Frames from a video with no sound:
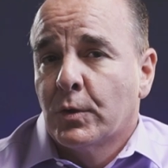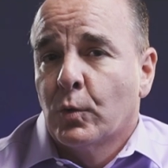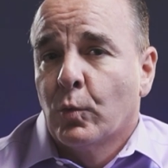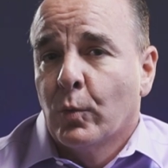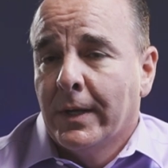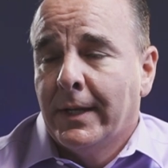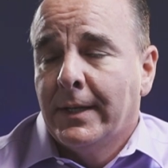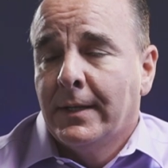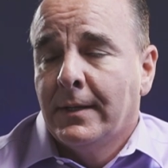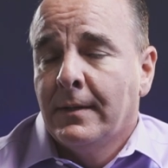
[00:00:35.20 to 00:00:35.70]
are
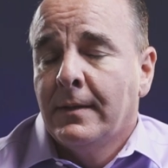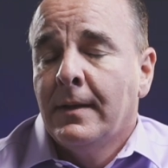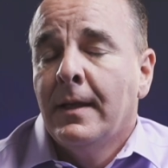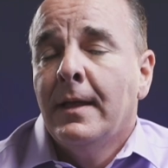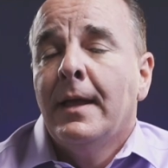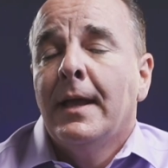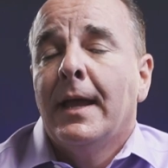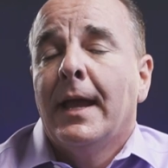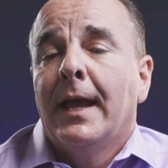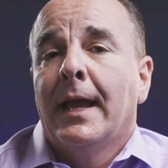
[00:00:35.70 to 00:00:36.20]
written
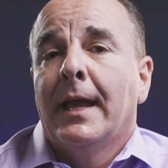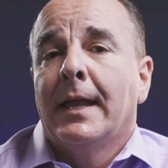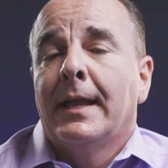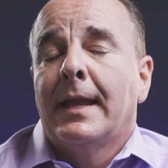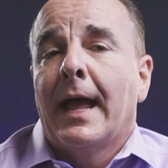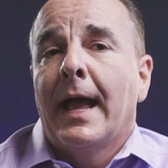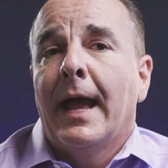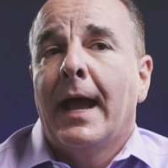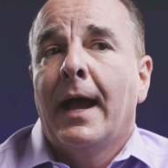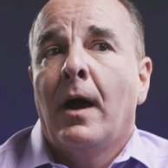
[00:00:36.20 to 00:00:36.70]
and
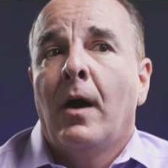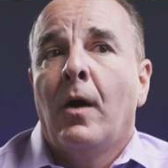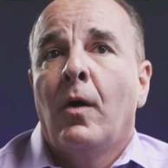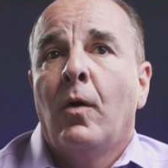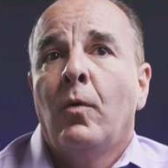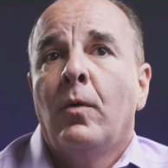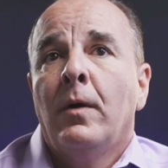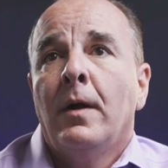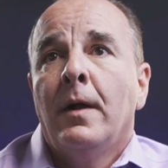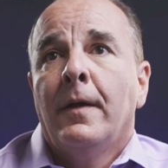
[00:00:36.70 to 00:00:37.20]

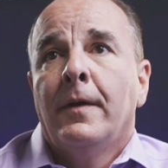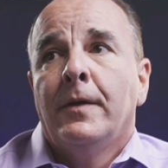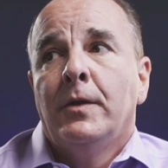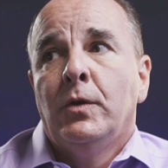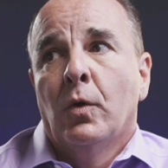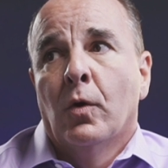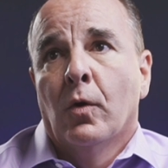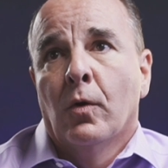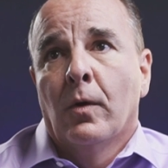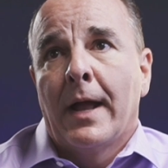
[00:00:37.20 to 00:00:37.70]
how
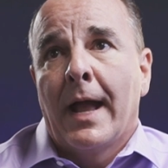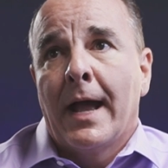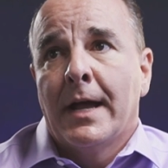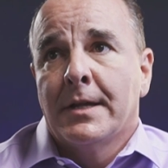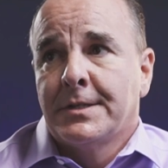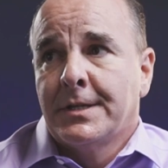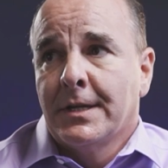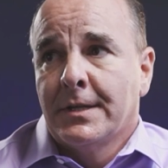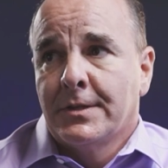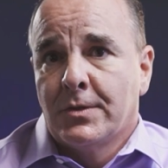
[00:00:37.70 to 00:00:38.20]
your
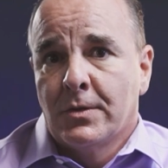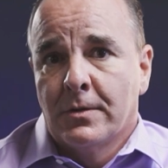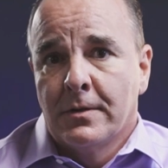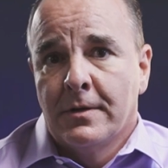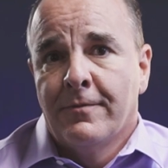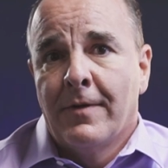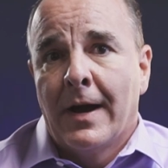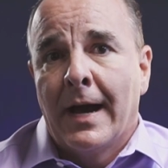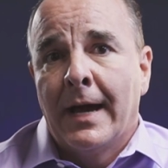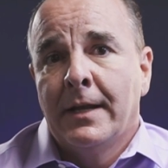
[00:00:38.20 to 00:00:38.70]
assets are
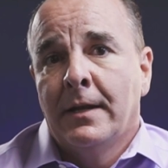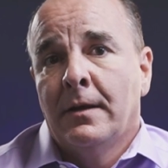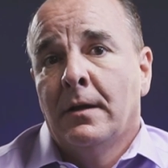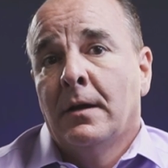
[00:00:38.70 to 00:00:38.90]
divided